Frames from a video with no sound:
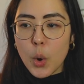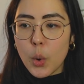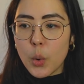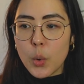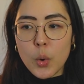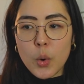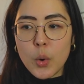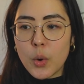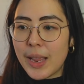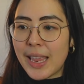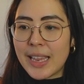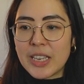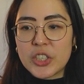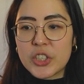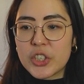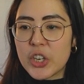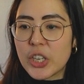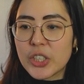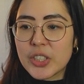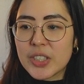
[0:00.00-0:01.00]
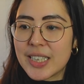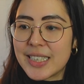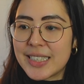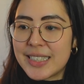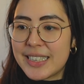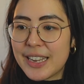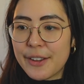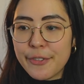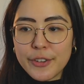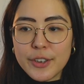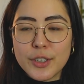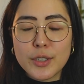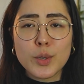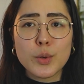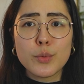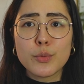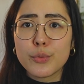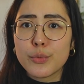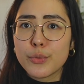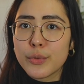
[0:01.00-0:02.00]
or it just differs
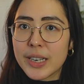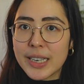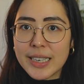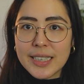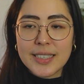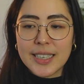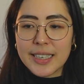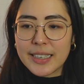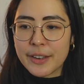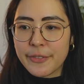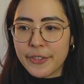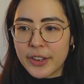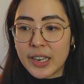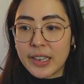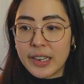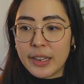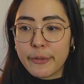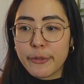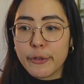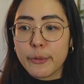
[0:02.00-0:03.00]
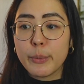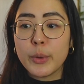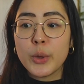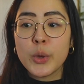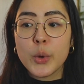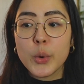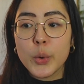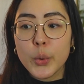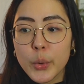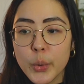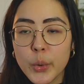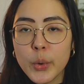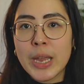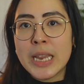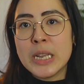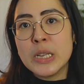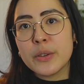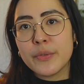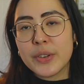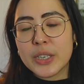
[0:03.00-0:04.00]
really significantly from your
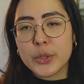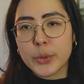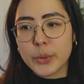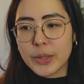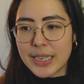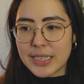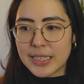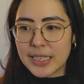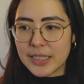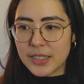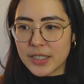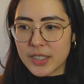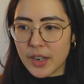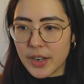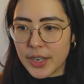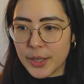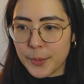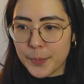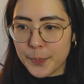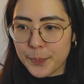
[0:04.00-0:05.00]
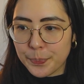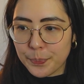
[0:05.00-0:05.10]
individual knitting style.